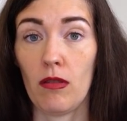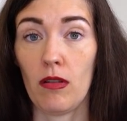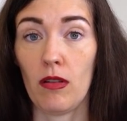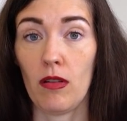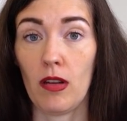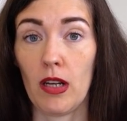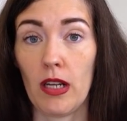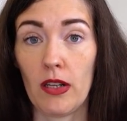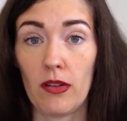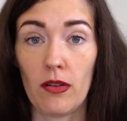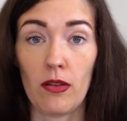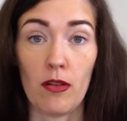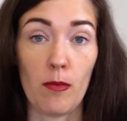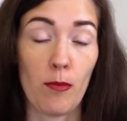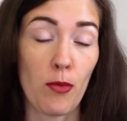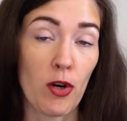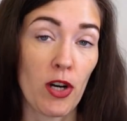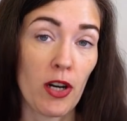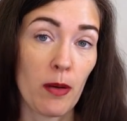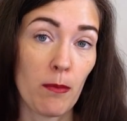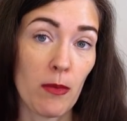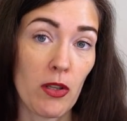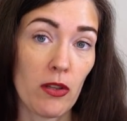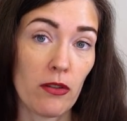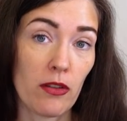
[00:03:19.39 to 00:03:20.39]
little
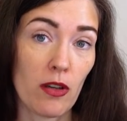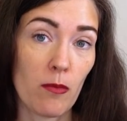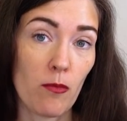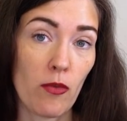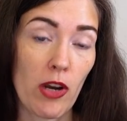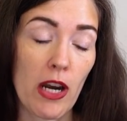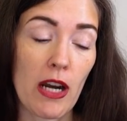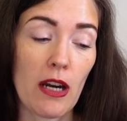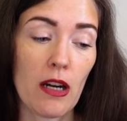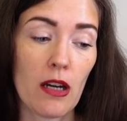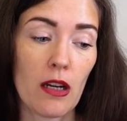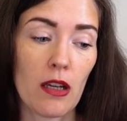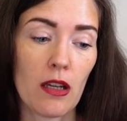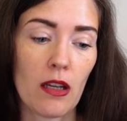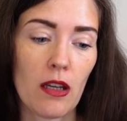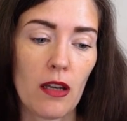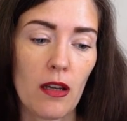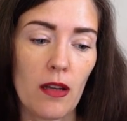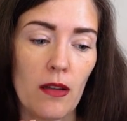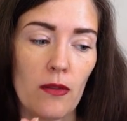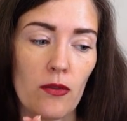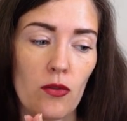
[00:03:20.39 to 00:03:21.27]
apartment somewhere